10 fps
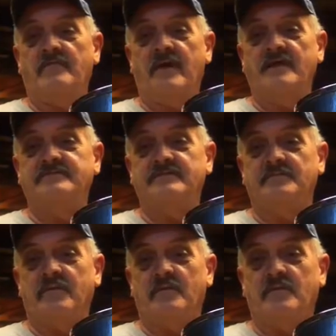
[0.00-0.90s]
of plastic to
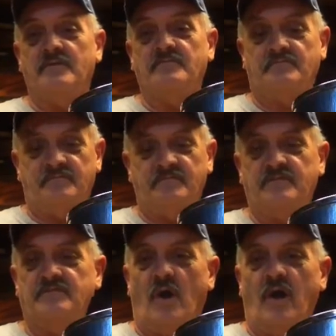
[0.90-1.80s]
pour.
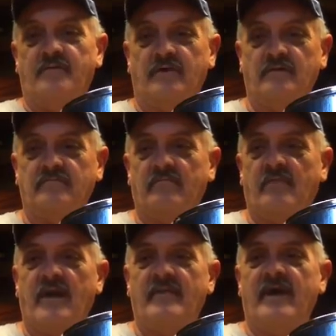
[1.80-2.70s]
Y'all have a good one.
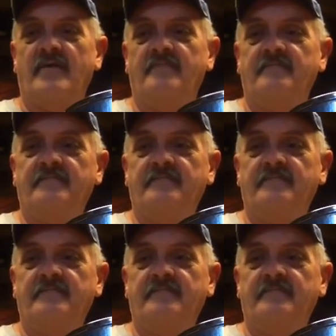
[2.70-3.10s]
Bye-bye.